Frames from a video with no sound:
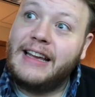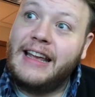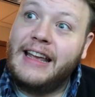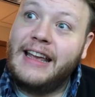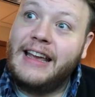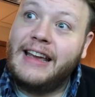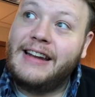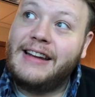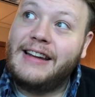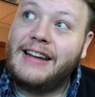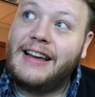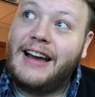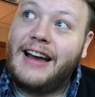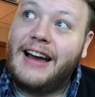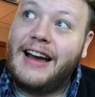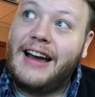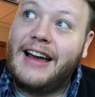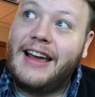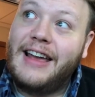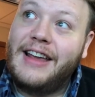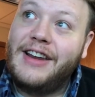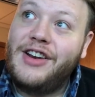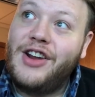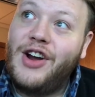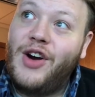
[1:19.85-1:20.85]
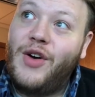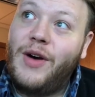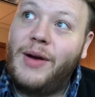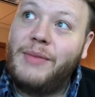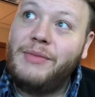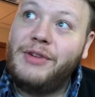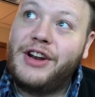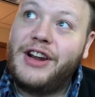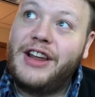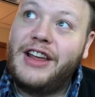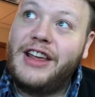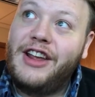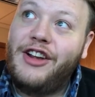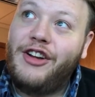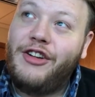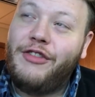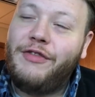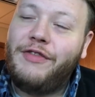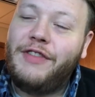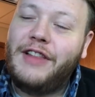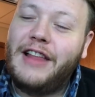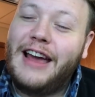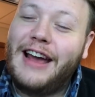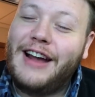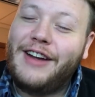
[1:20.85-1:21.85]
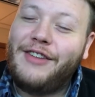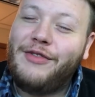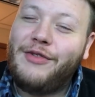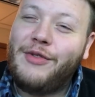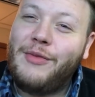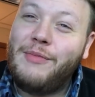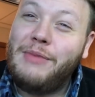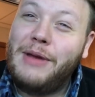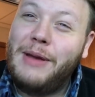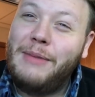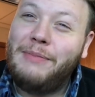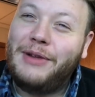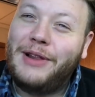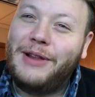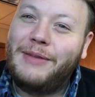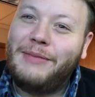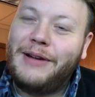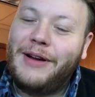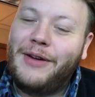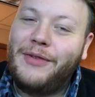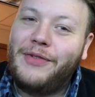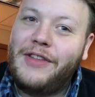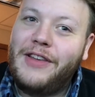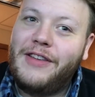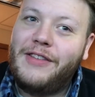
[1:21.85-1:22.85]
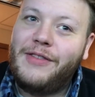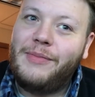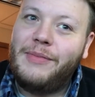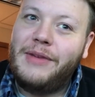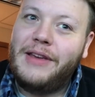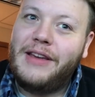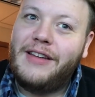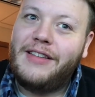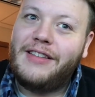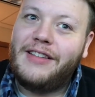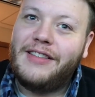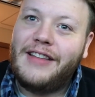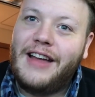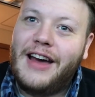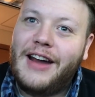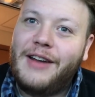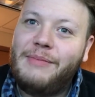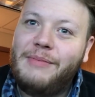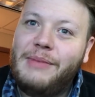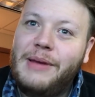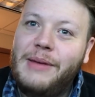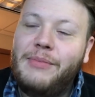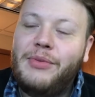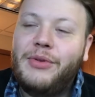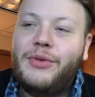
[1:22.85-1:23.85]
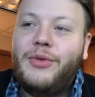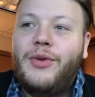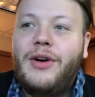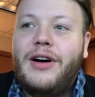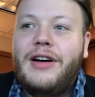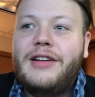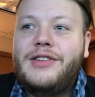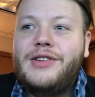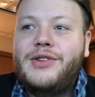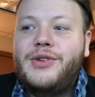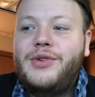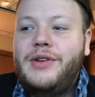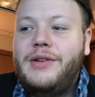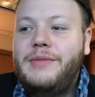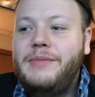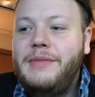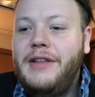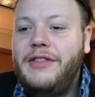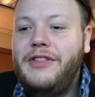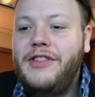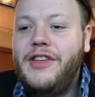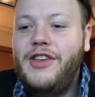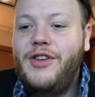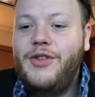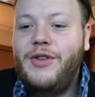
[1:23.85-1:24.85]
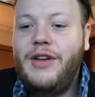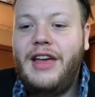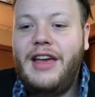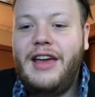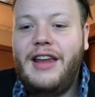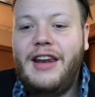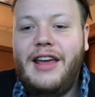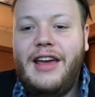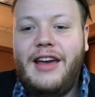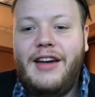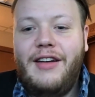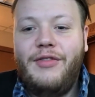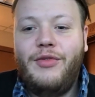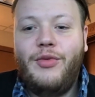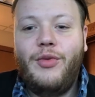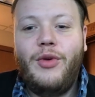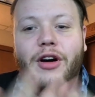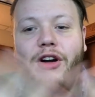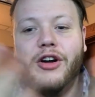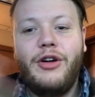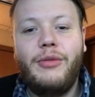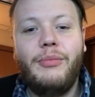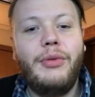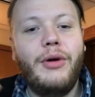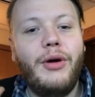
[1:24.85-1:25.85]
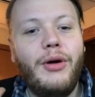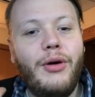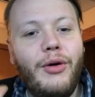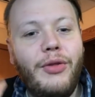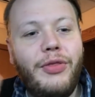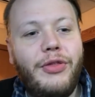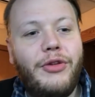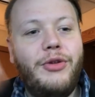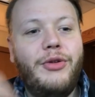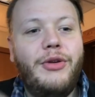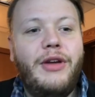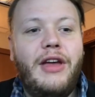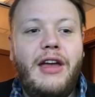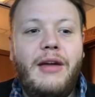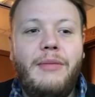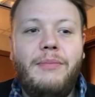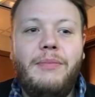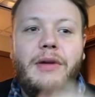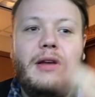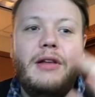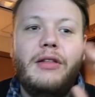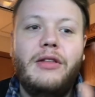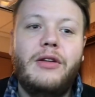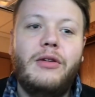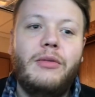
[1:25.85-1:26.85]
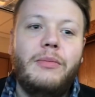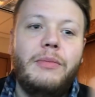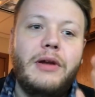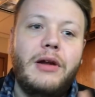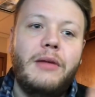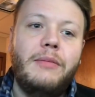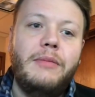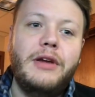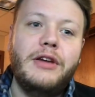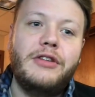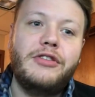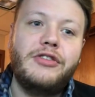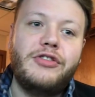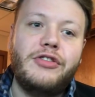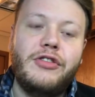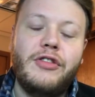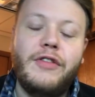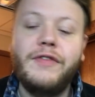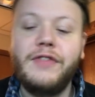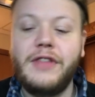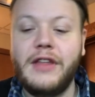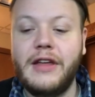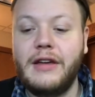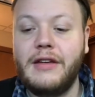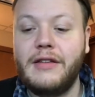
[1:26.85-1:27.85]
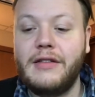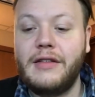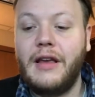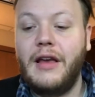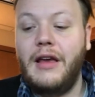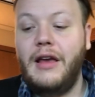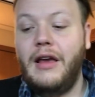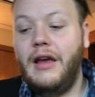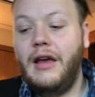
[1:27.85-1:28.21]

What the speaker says: And I know I'm gonna hear flack from people about this, because a lot of people want to admit that you can't have one or both, or you can't be a little bit of a mixture of things.